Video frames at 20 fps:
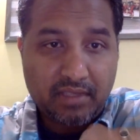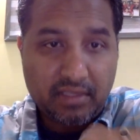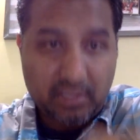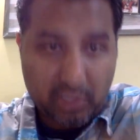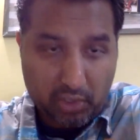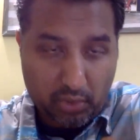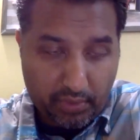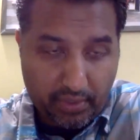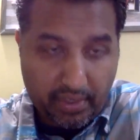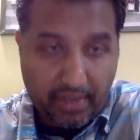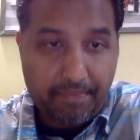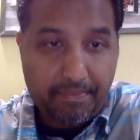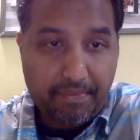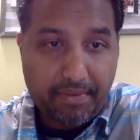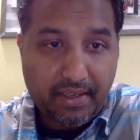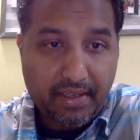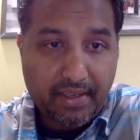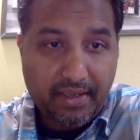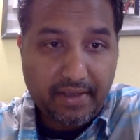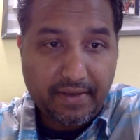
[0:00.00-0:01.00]
The Lord
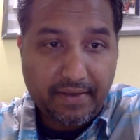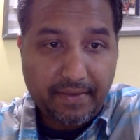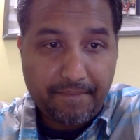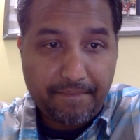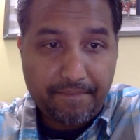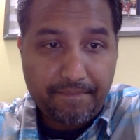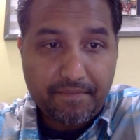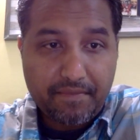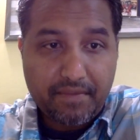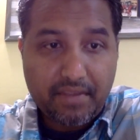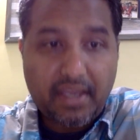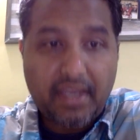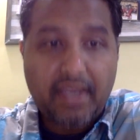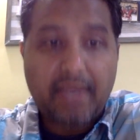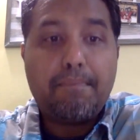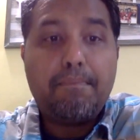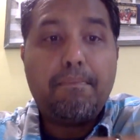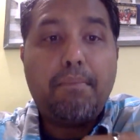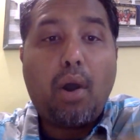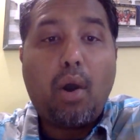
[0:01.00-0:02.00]
appeared and
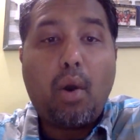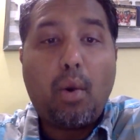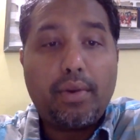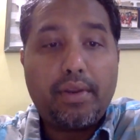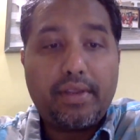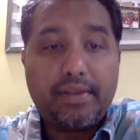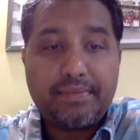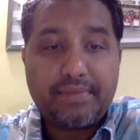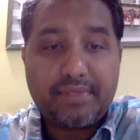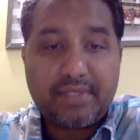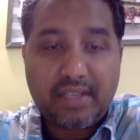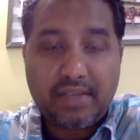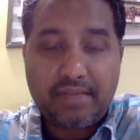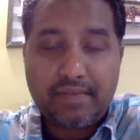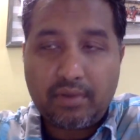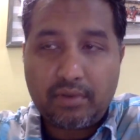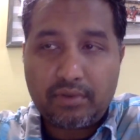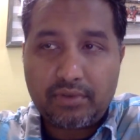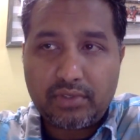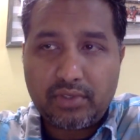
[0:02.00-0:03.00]
he bowed
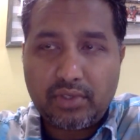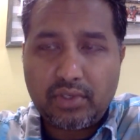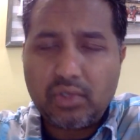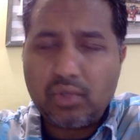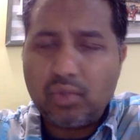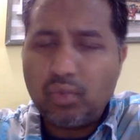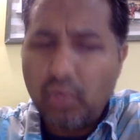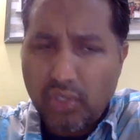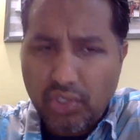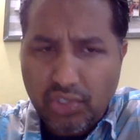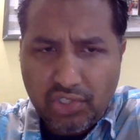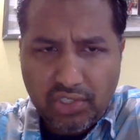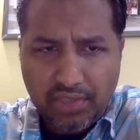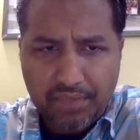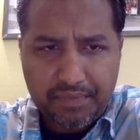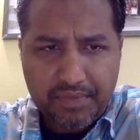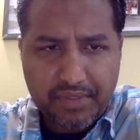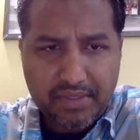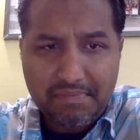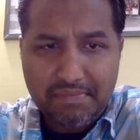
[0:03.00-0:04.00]
himself down. So he
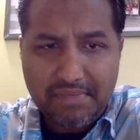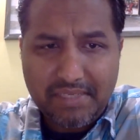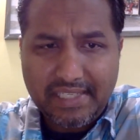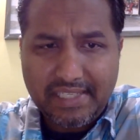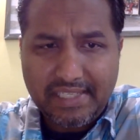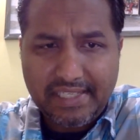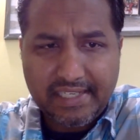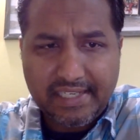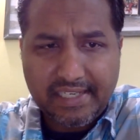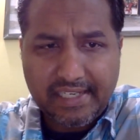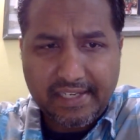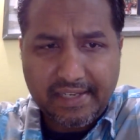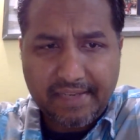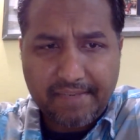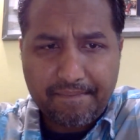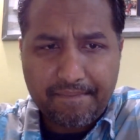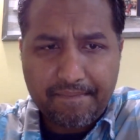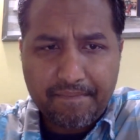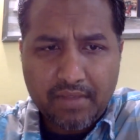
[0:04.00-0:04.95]
worshipped immediately